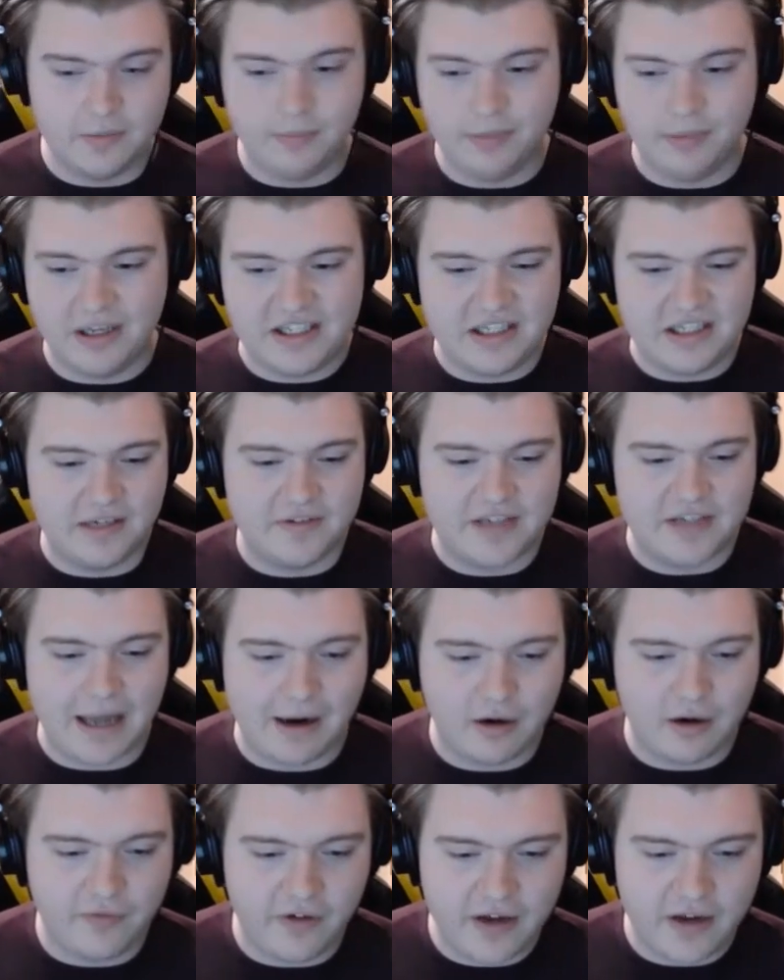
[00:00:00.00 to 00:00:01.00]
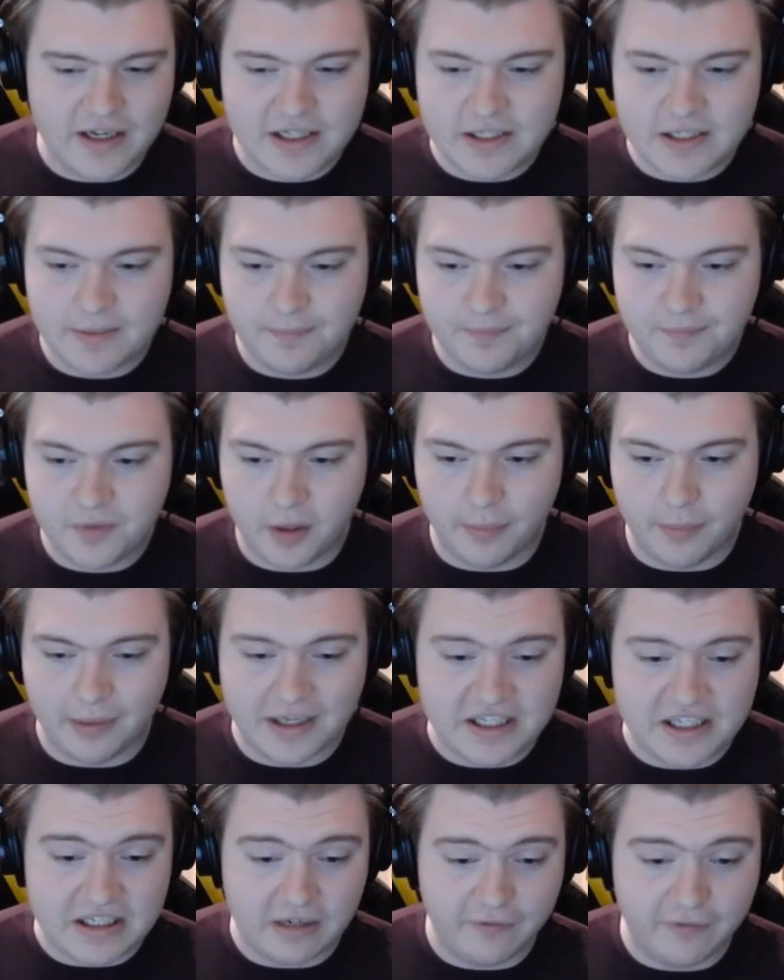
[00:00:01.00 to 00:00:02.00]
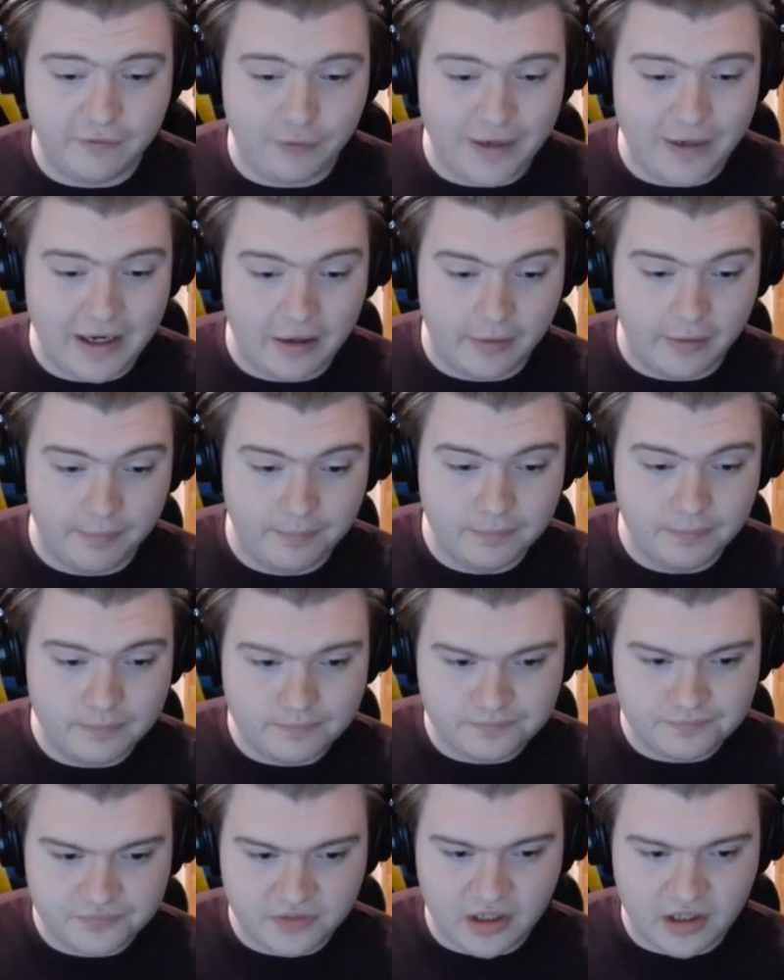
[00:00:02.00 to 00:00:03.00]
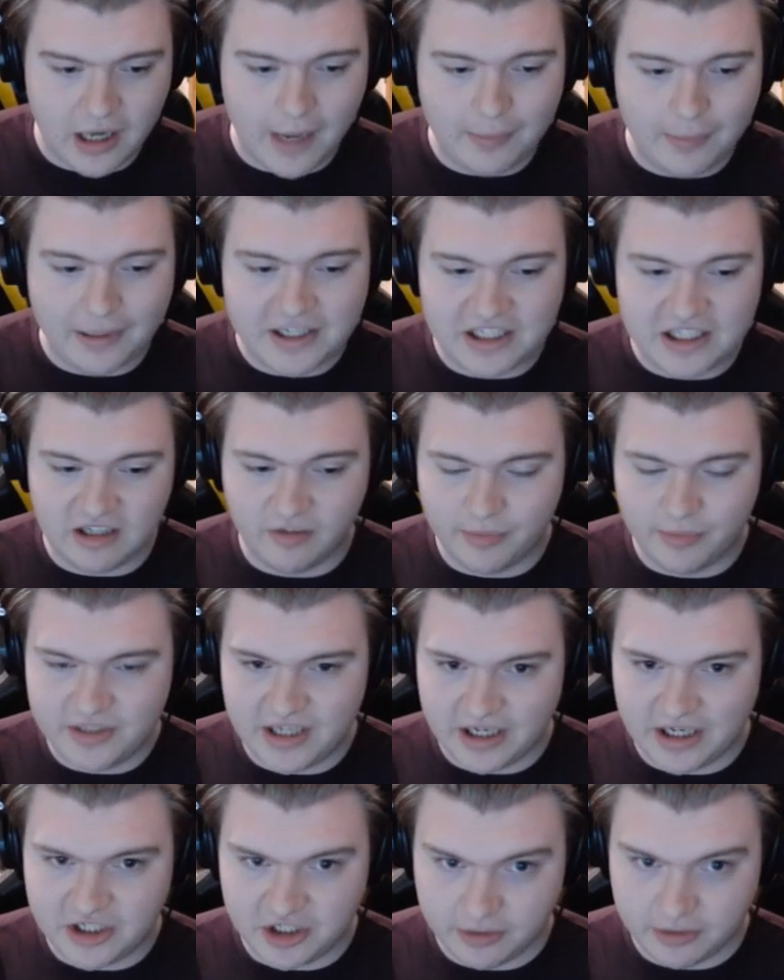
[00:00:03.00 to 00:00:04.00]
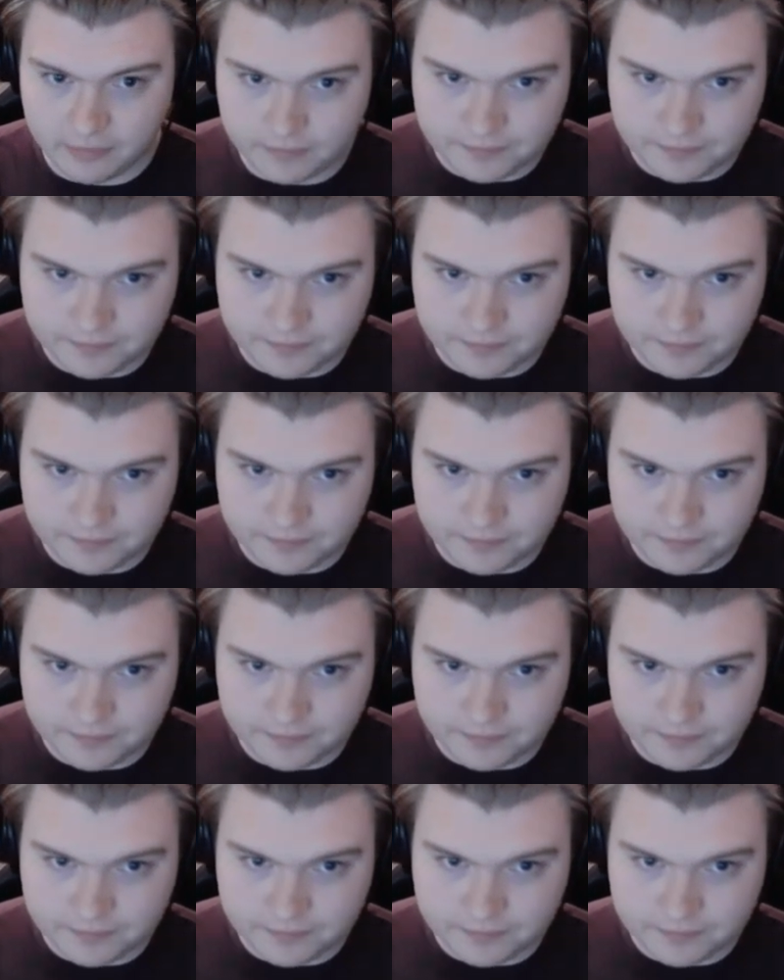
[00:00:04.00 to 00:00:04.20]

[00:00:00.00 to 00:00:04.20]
Blessing of Sacrifice, Blessing of Freedom, and Blessing of Protection.